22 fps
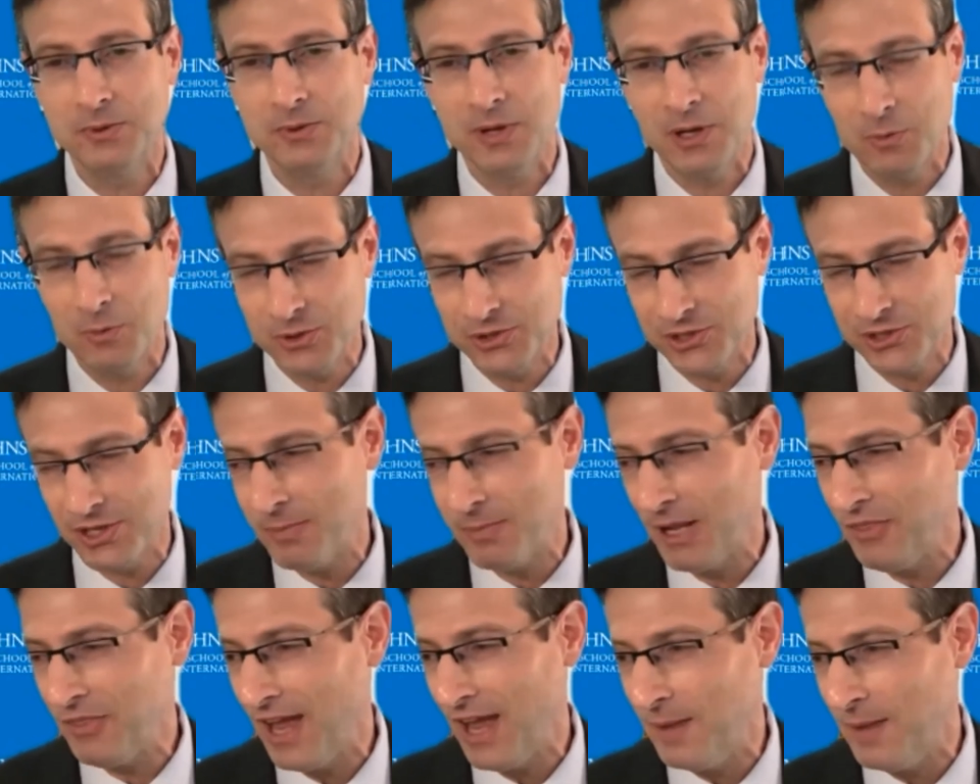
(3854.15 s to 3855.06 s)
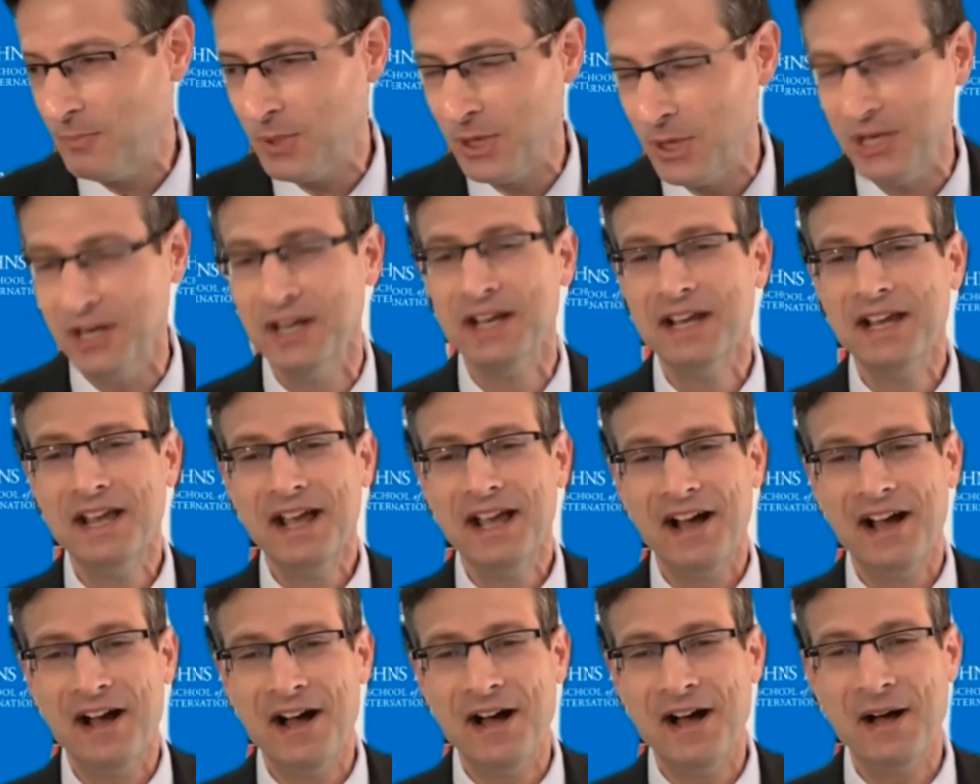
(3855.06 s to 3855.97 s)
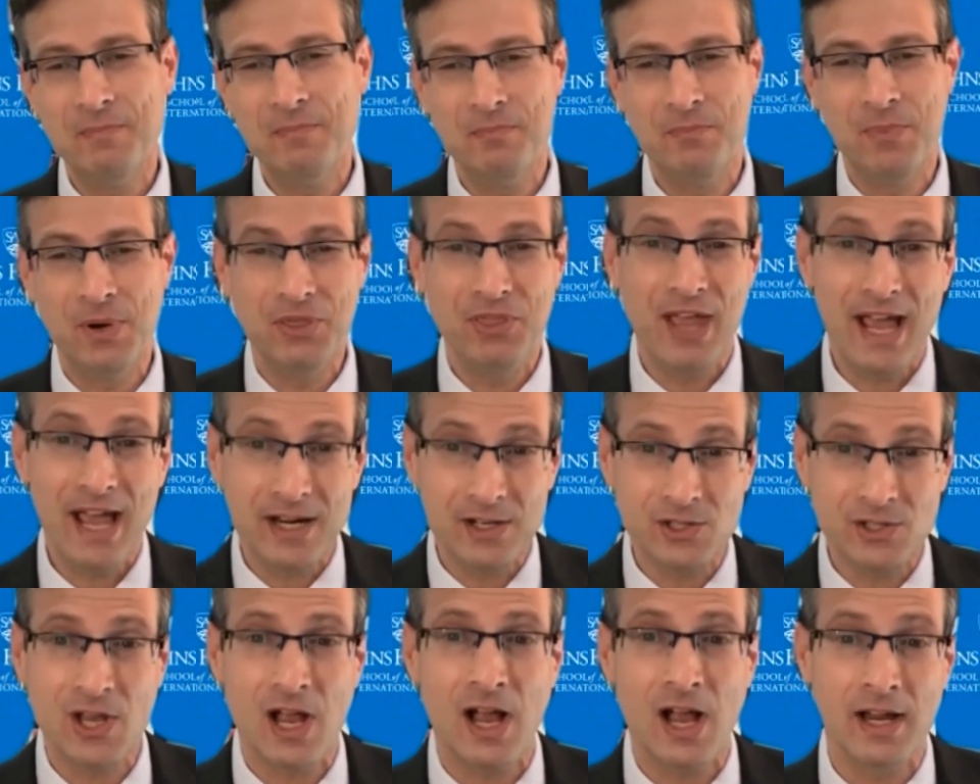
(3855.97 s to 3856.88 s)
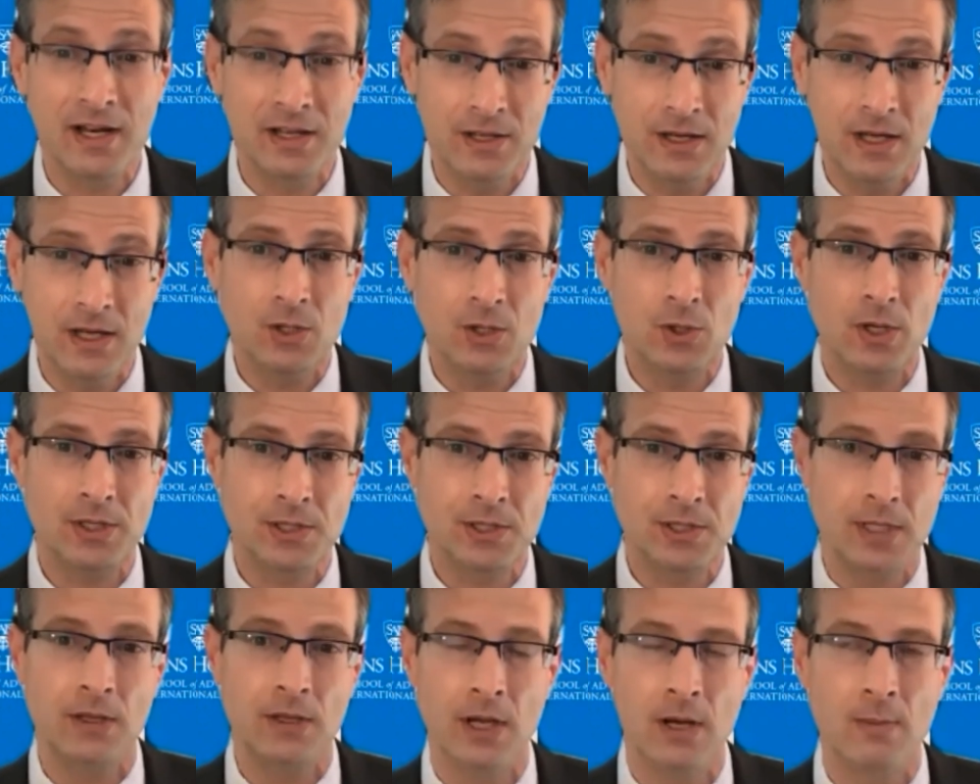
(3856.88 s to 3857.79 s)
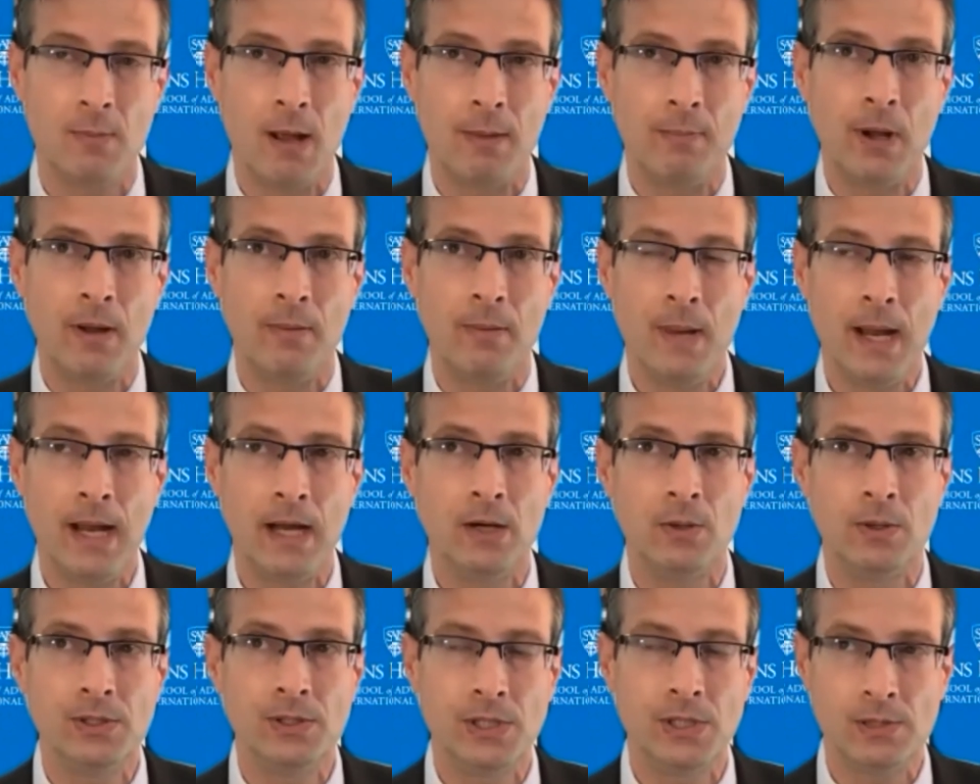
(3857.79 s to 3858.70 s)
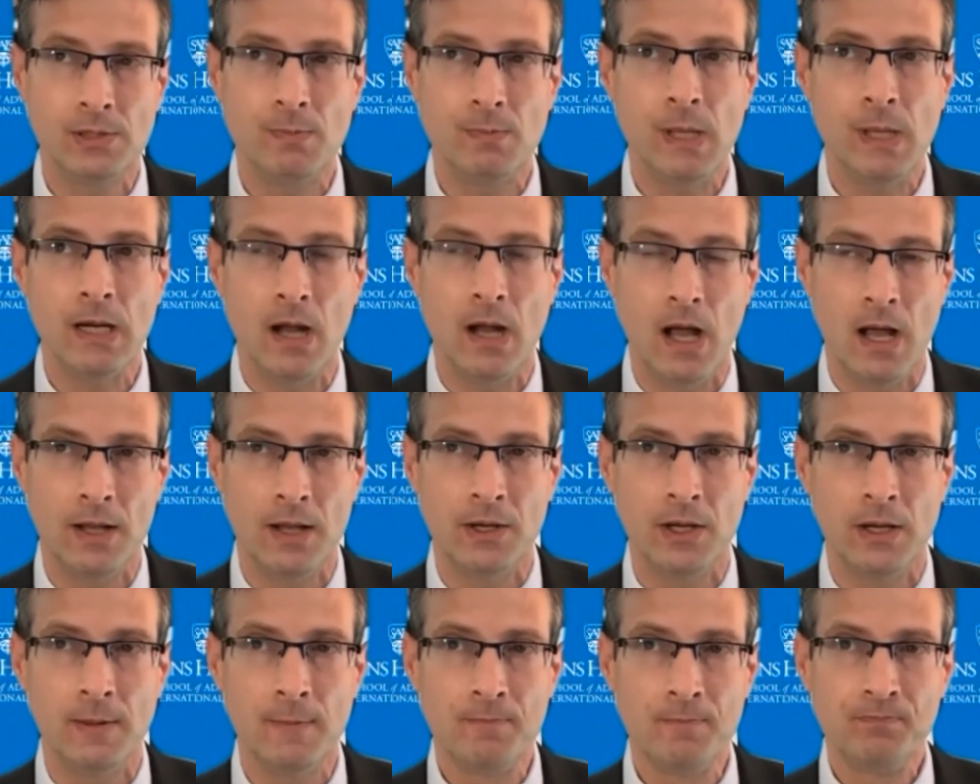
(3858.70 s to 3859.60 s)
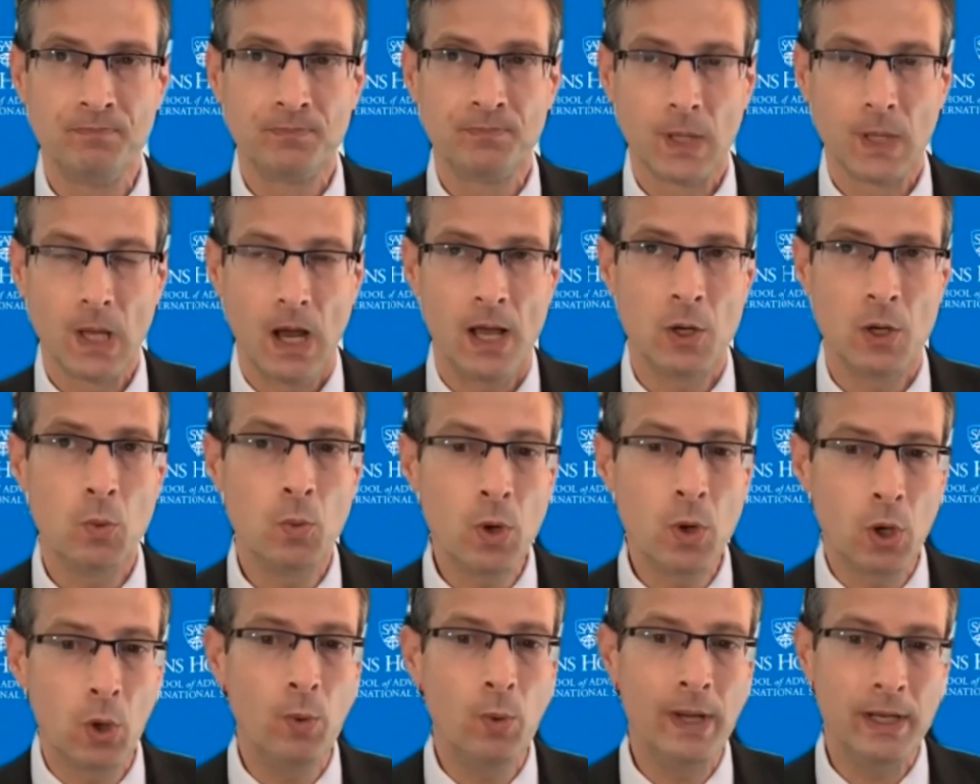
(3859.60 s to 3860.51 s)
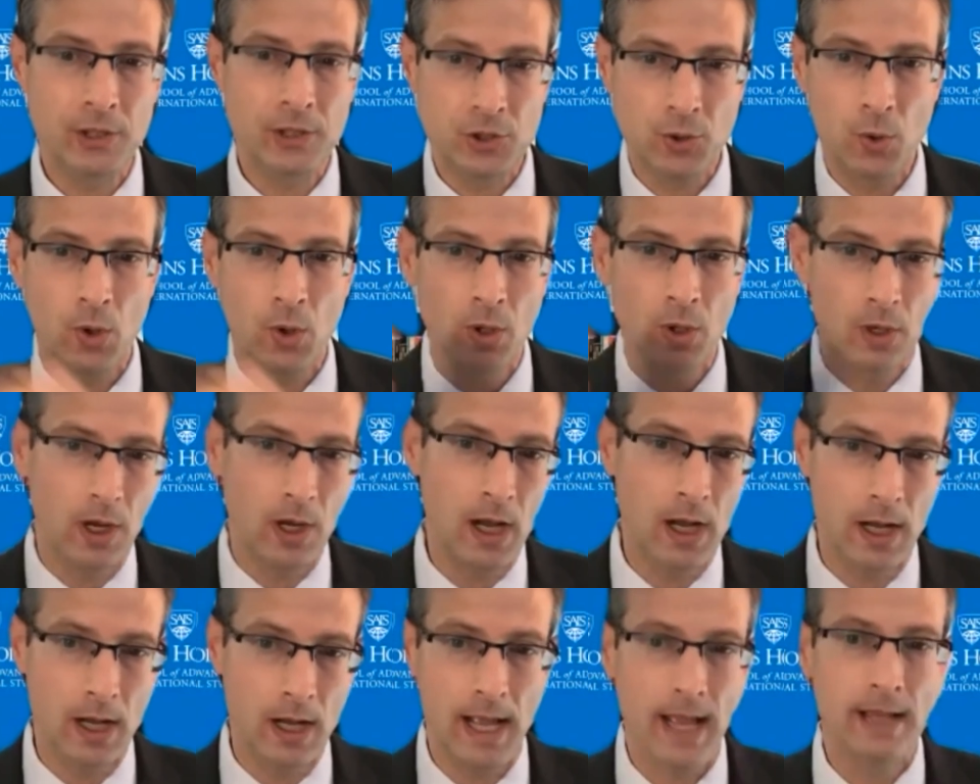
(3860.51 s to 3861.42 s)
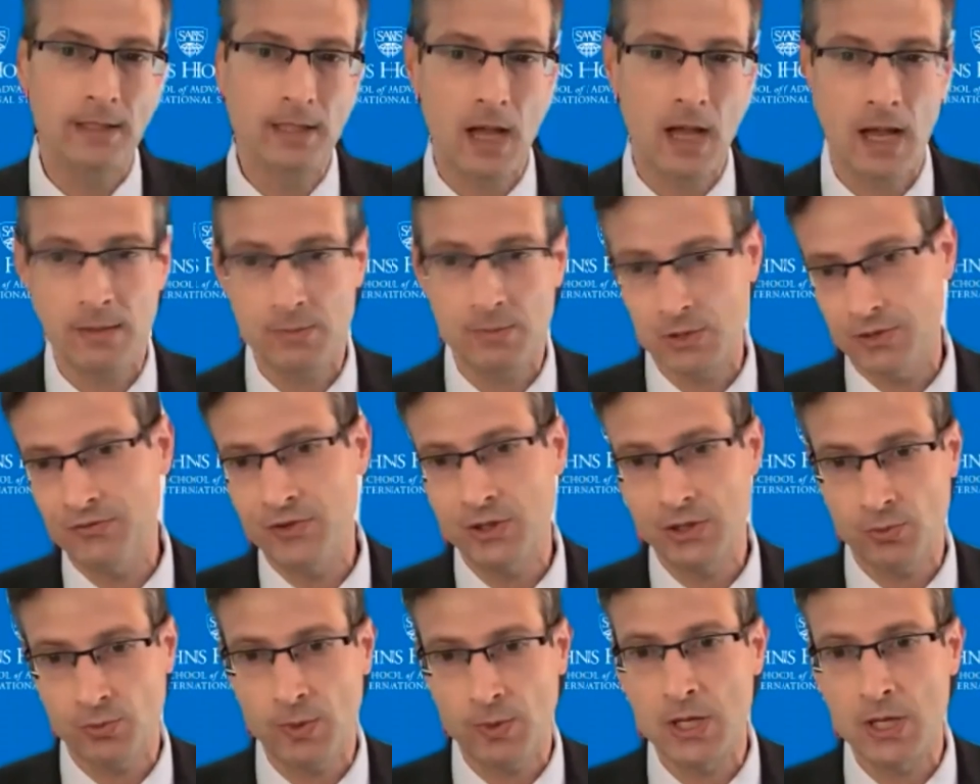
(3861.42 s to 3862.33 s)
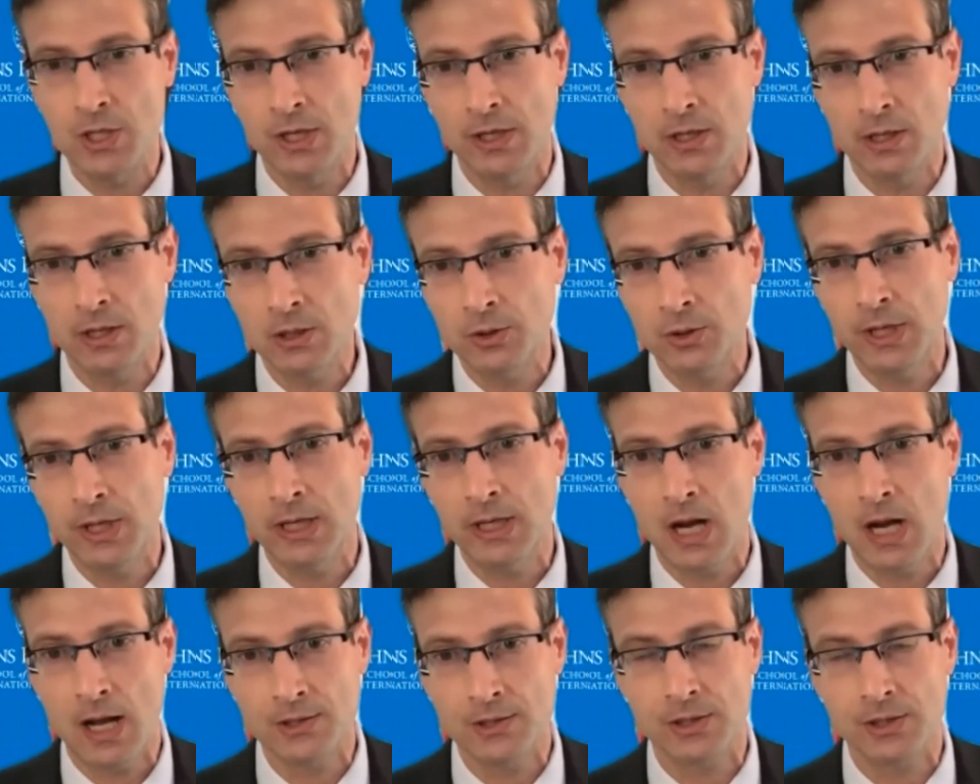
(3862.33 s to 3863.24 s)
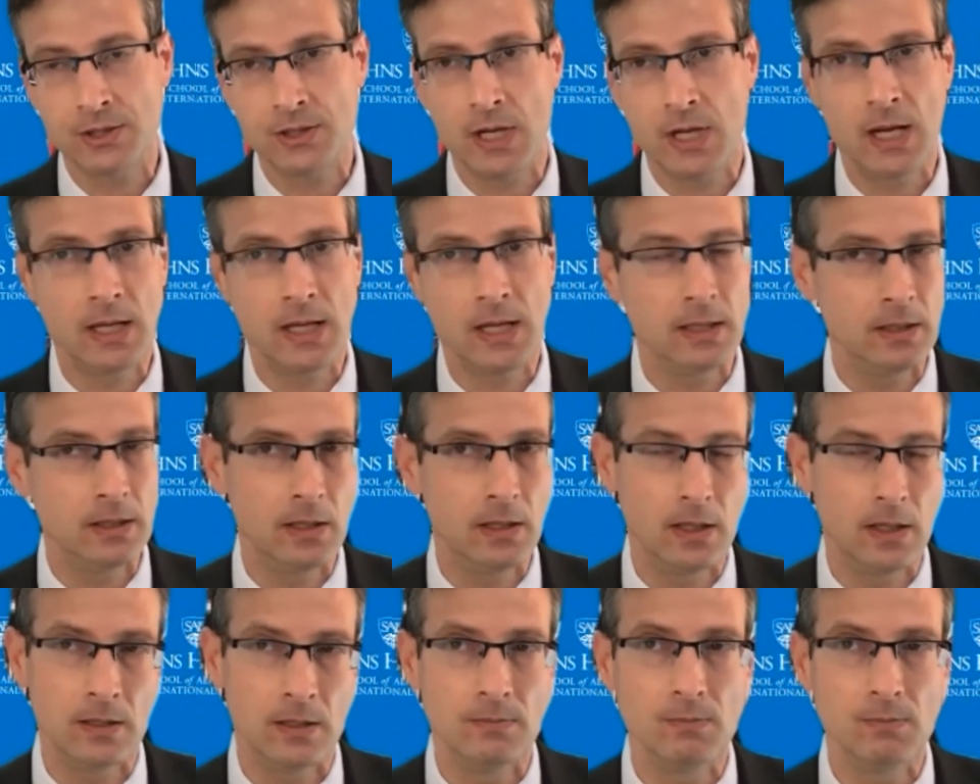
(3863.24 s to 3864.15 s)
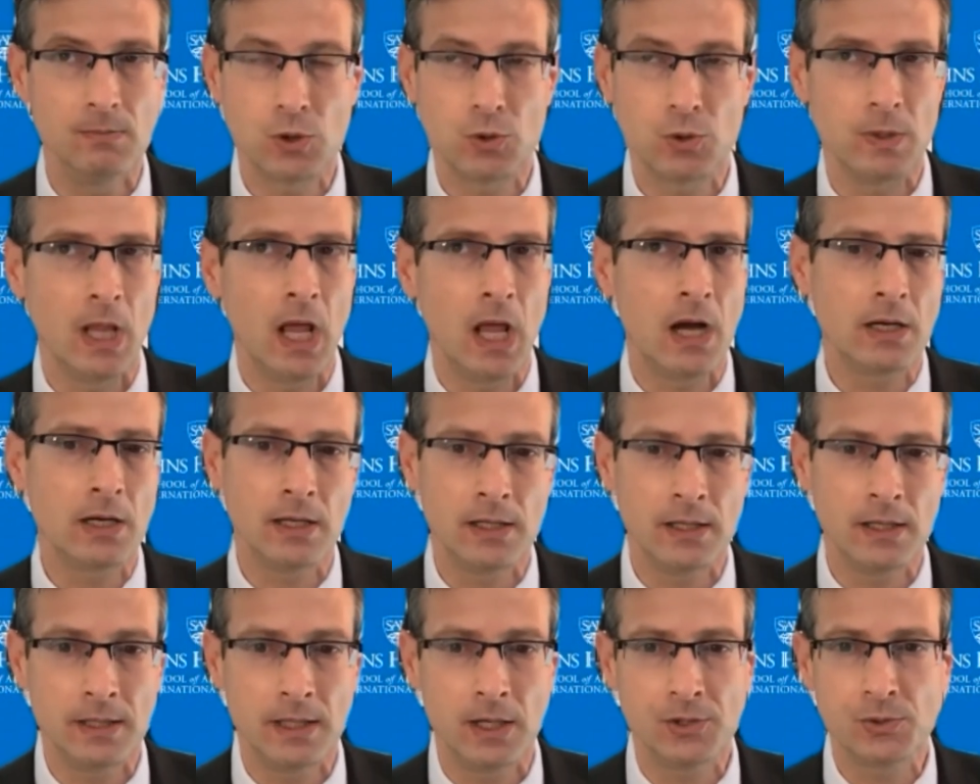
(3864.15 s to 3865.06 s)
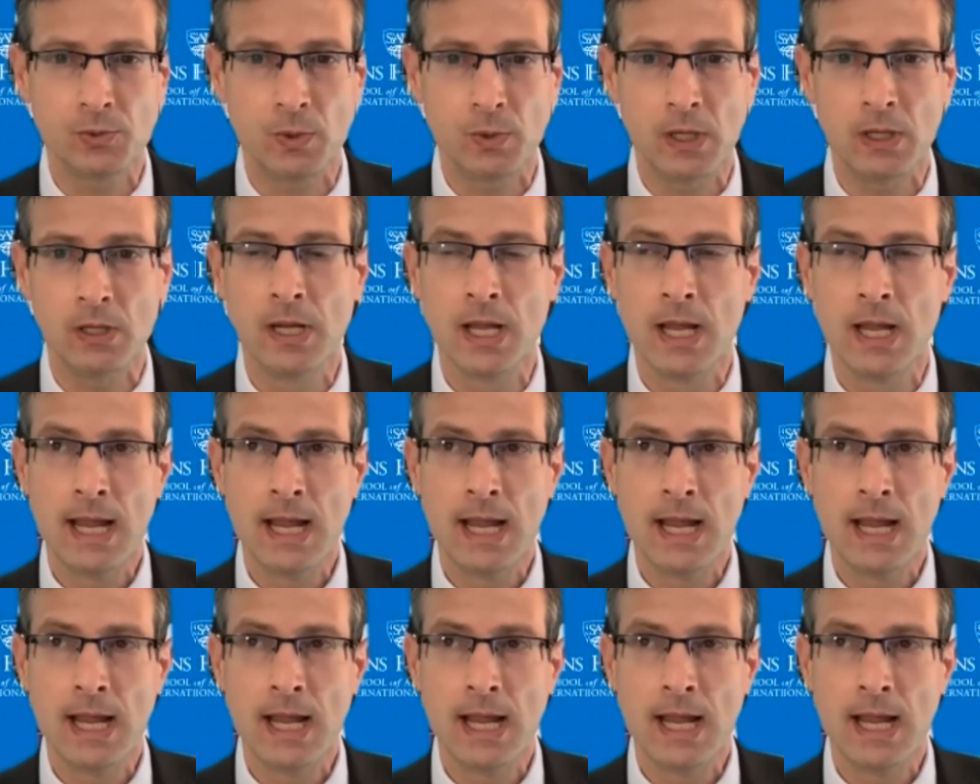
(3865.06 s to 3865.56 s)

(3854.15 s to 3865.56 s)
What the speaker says: Well, we'll see about that. But that aside, the interesting thing about Pompeo is he's been on a whirlwind tour at times of this region, including Kazakhstan and Sri Lanka and elsewhere.